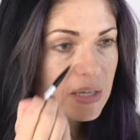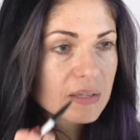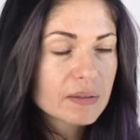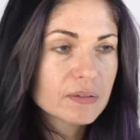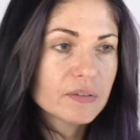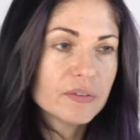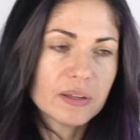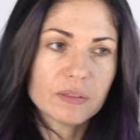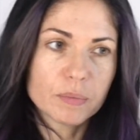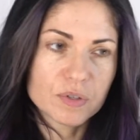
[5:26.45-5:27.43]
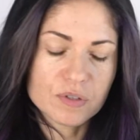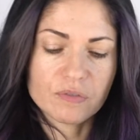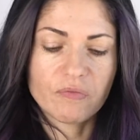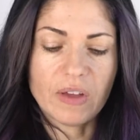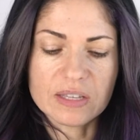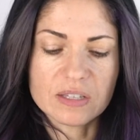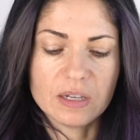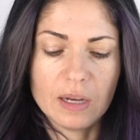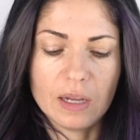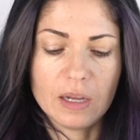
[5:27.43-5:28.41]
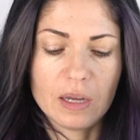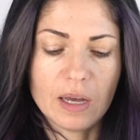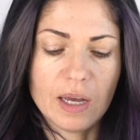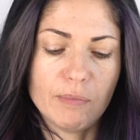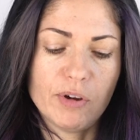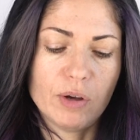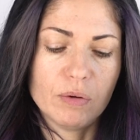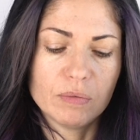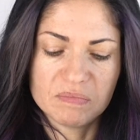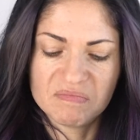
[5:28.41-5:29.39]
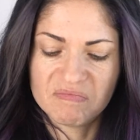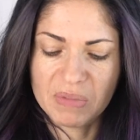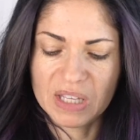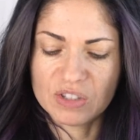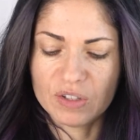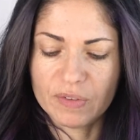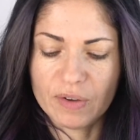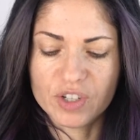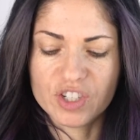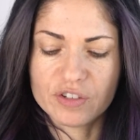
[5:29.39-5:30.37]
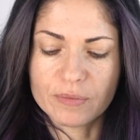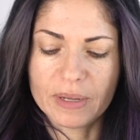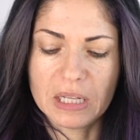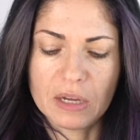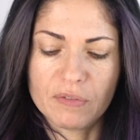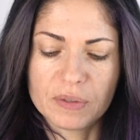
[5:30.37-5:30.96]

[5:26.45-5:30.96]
This is not the most fascinating eyebrow pencil I've ever used in my life.